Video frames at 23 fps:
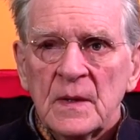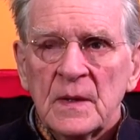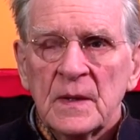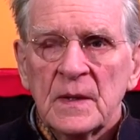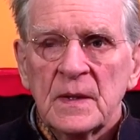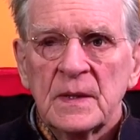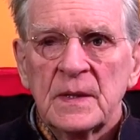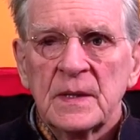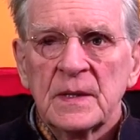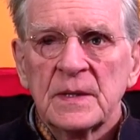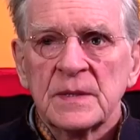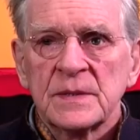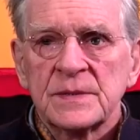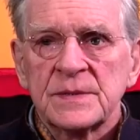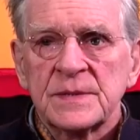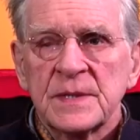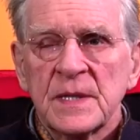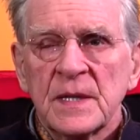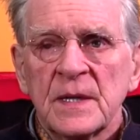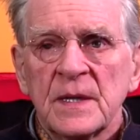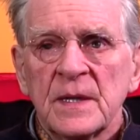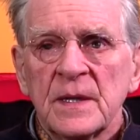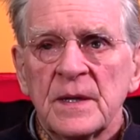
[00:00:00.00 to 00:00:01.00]
It
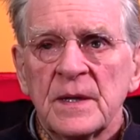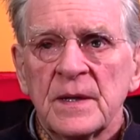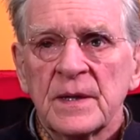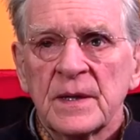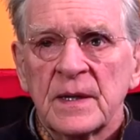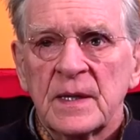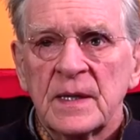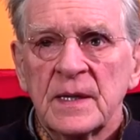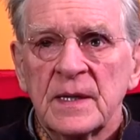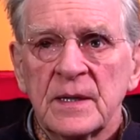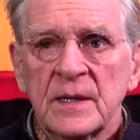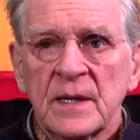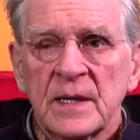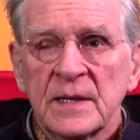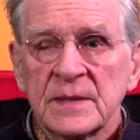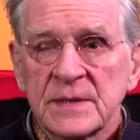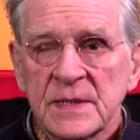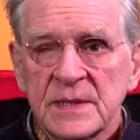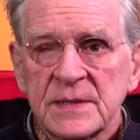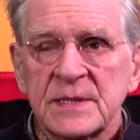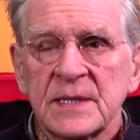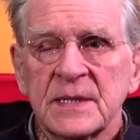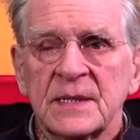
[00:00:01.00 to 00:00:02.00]
is uh, clear,
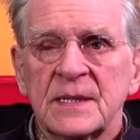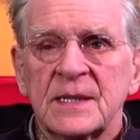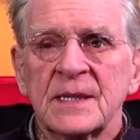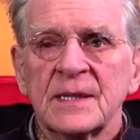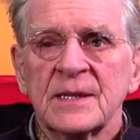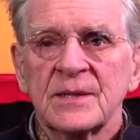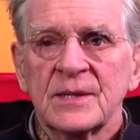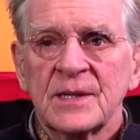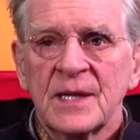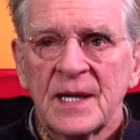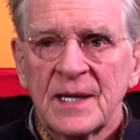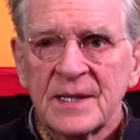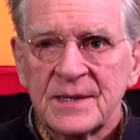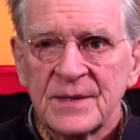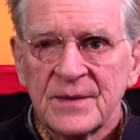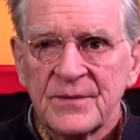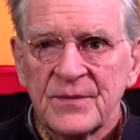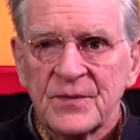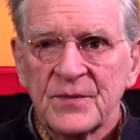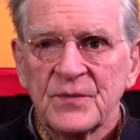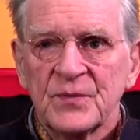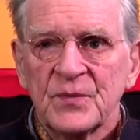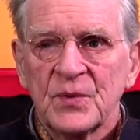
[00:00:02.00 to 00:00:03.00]
as I said, clear light
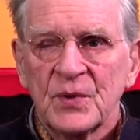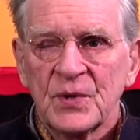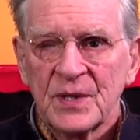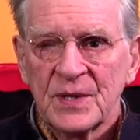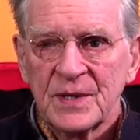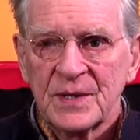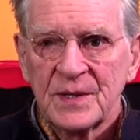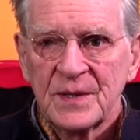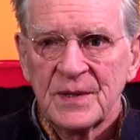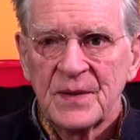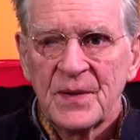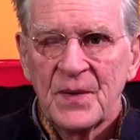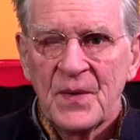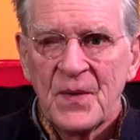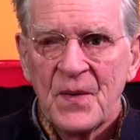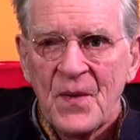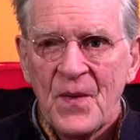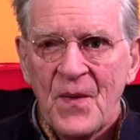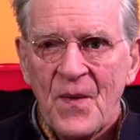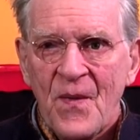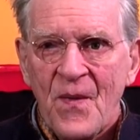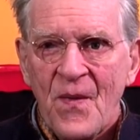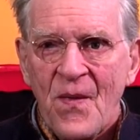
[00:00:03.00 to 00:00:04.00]
of the void.
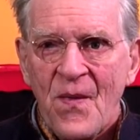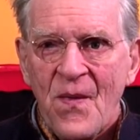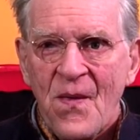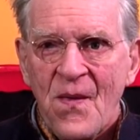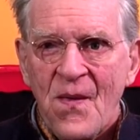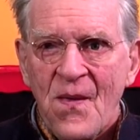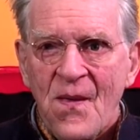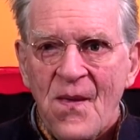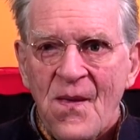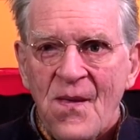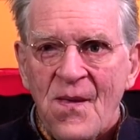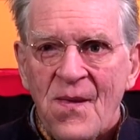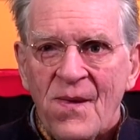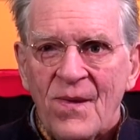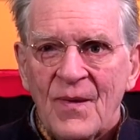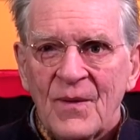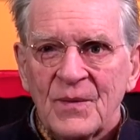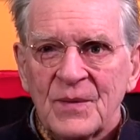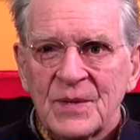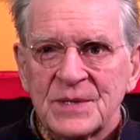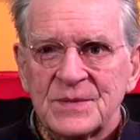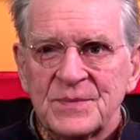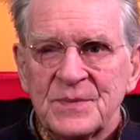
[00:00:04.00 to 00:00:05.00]

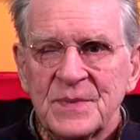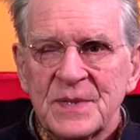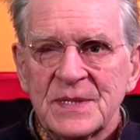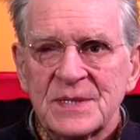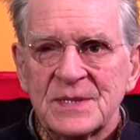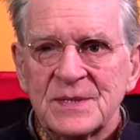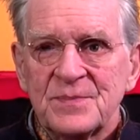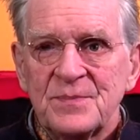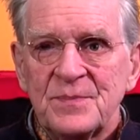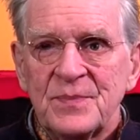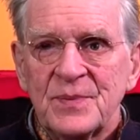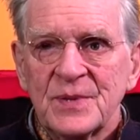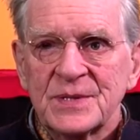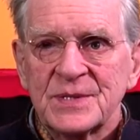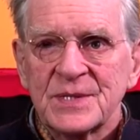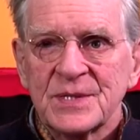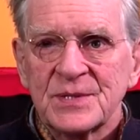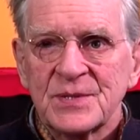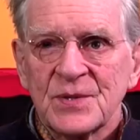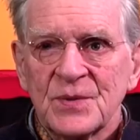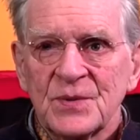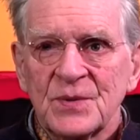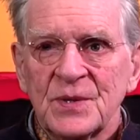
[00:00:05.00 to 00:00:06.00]
which means, which
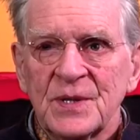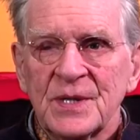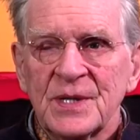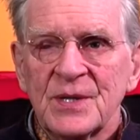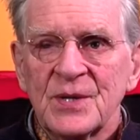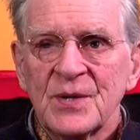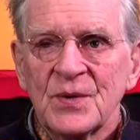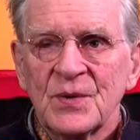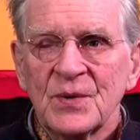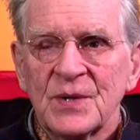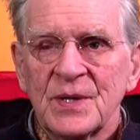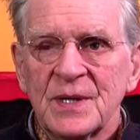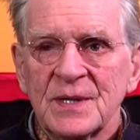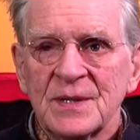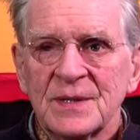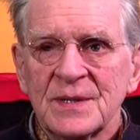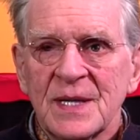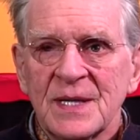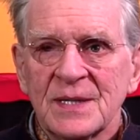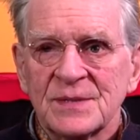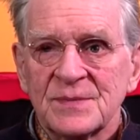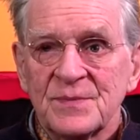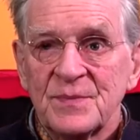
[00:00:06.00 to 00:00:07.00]
is only known
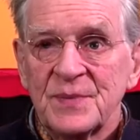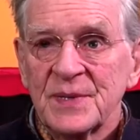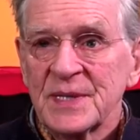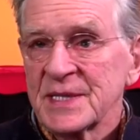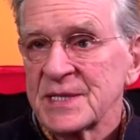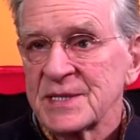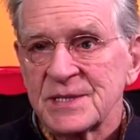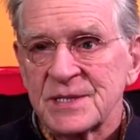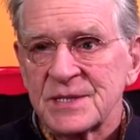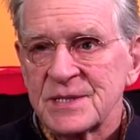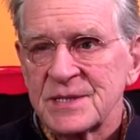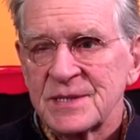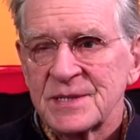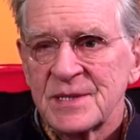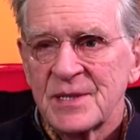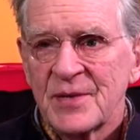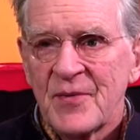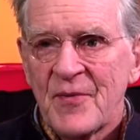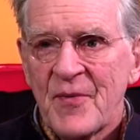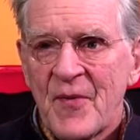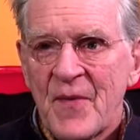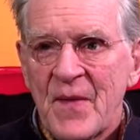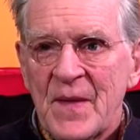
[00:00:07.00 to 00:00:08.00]
in, as bliss.
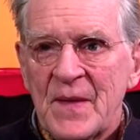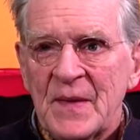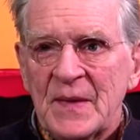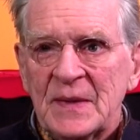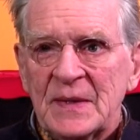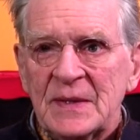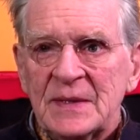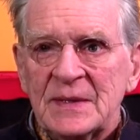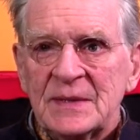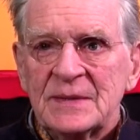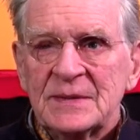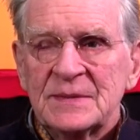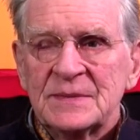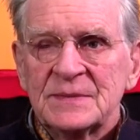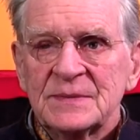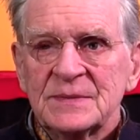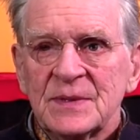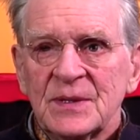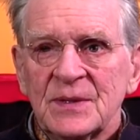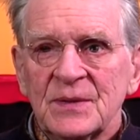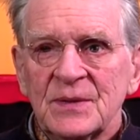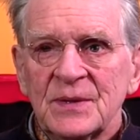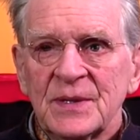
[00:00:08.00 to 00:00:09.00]

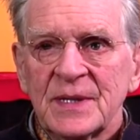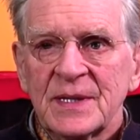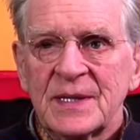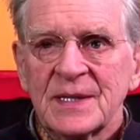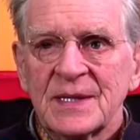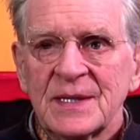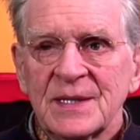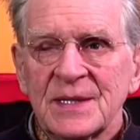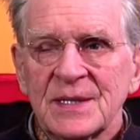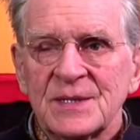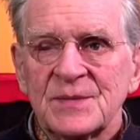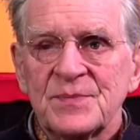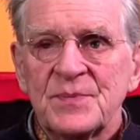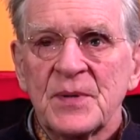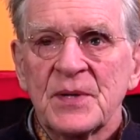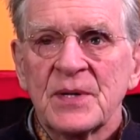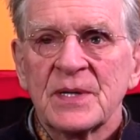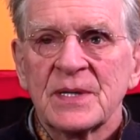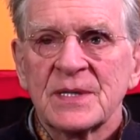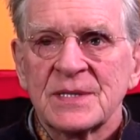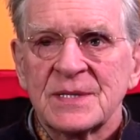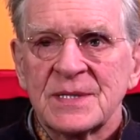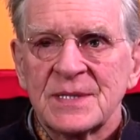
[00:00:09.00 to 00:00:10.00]
Only can he
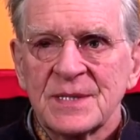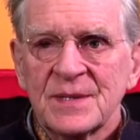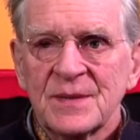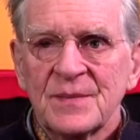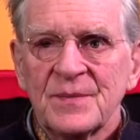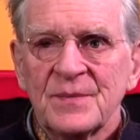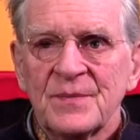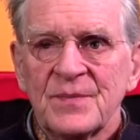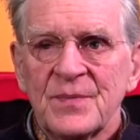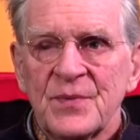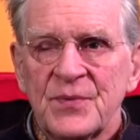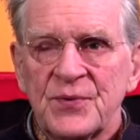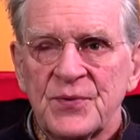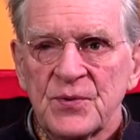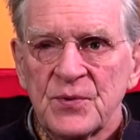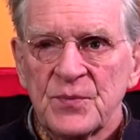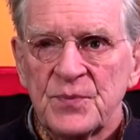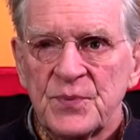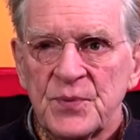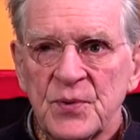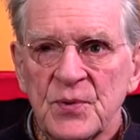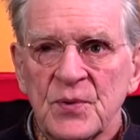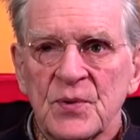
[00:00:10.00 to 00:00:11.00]
experience the,
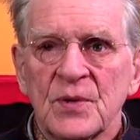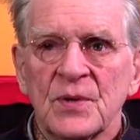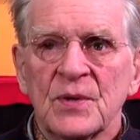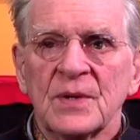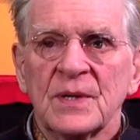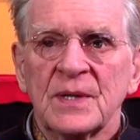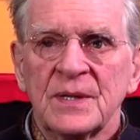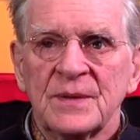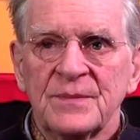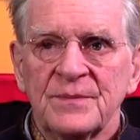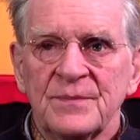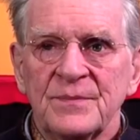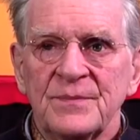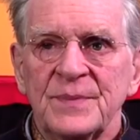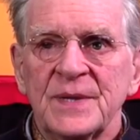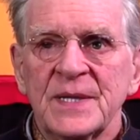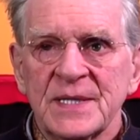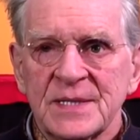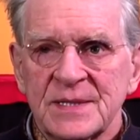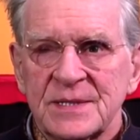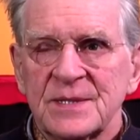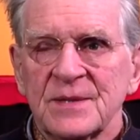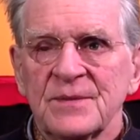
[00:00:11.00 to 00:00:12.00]
through pure
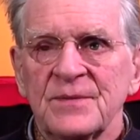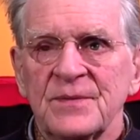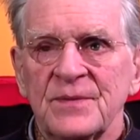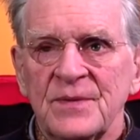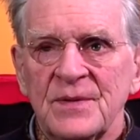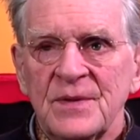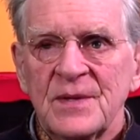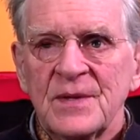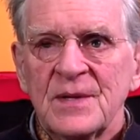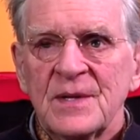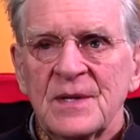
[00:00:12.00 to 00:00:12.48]
bliss of